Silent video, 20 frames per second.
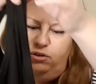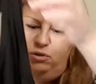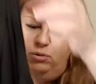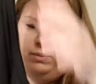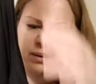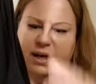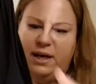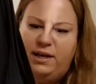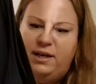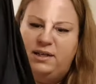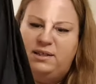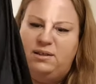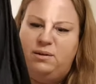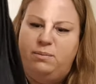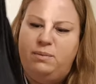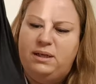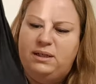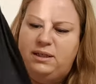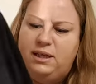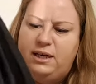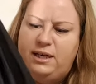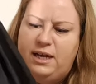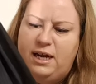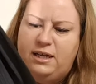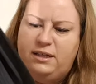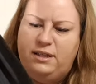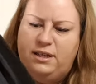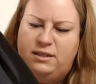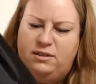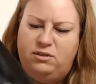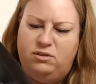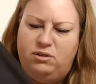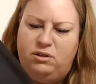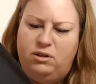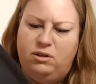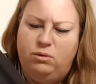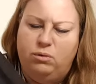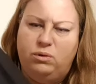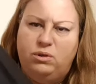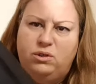to be honest, the material
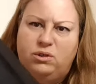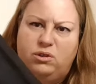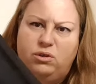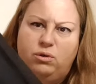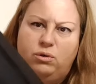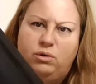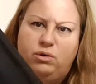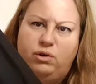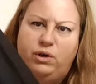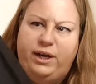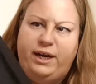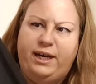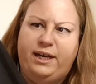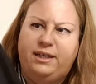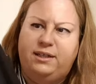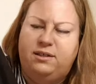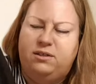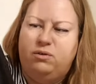doesn't look so great,